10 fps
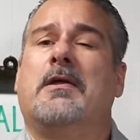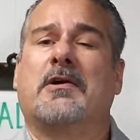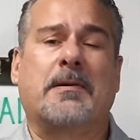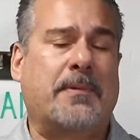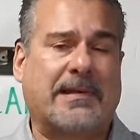
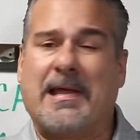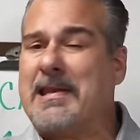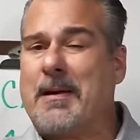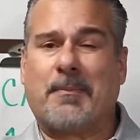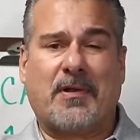You're going to put that
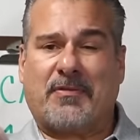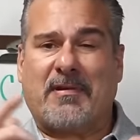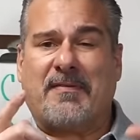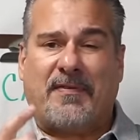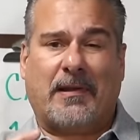number
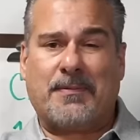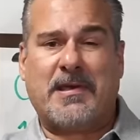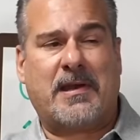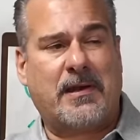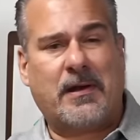three Phillips
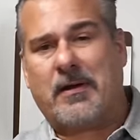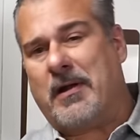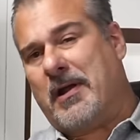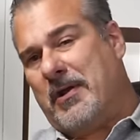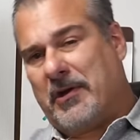head in there.
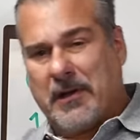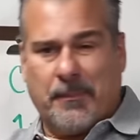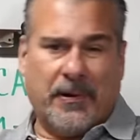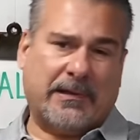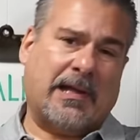You're going
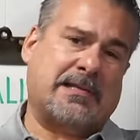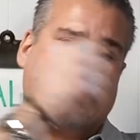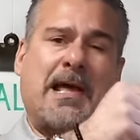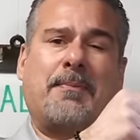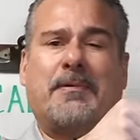to put that
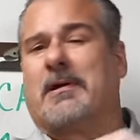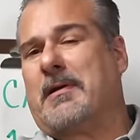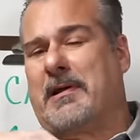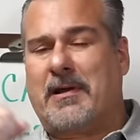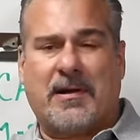snap. You're
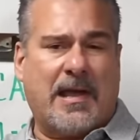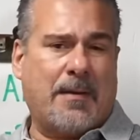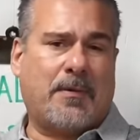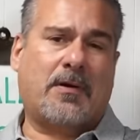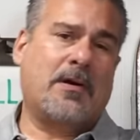going to get your
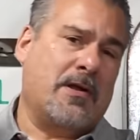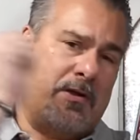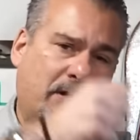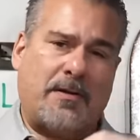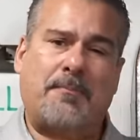hammer.
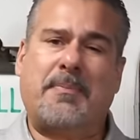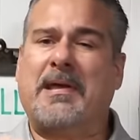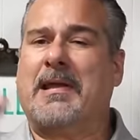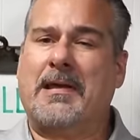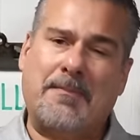You're going to
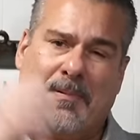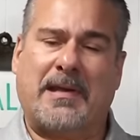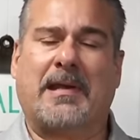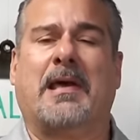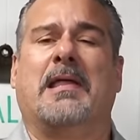beat it and
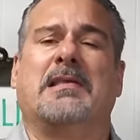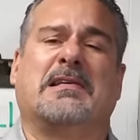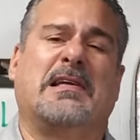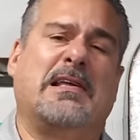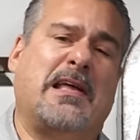beat it, and it's
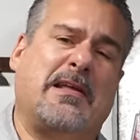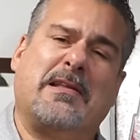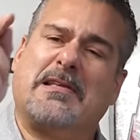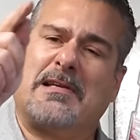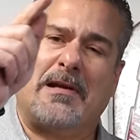going to
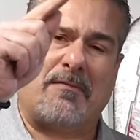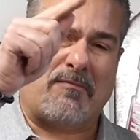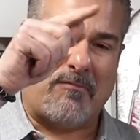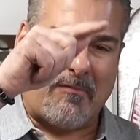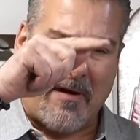it's going to
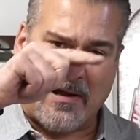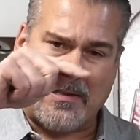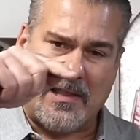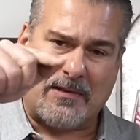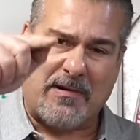wreck
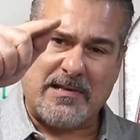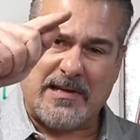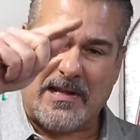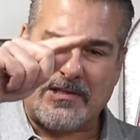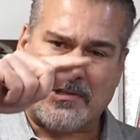the threads of
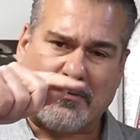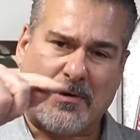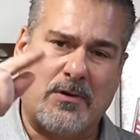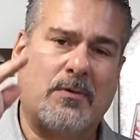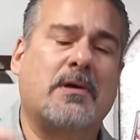that
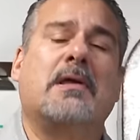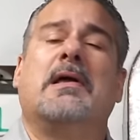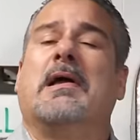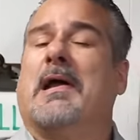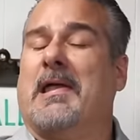screw,
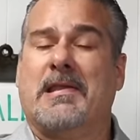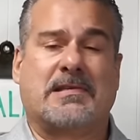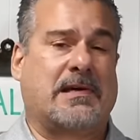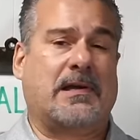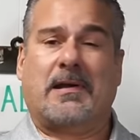and
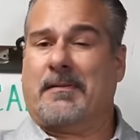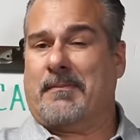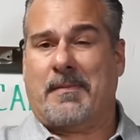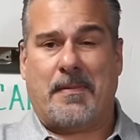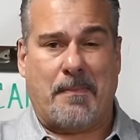it's going to
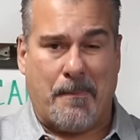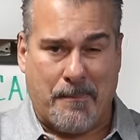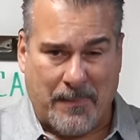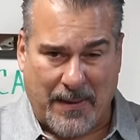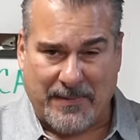
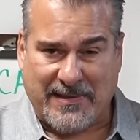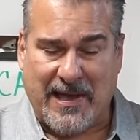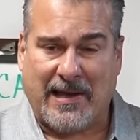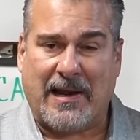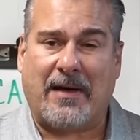maybe
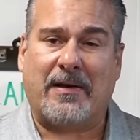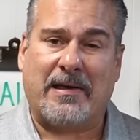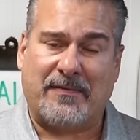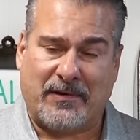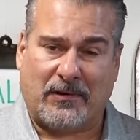take it out
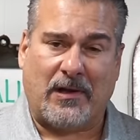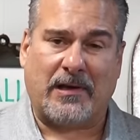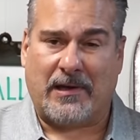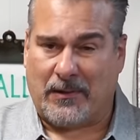if you're lucky.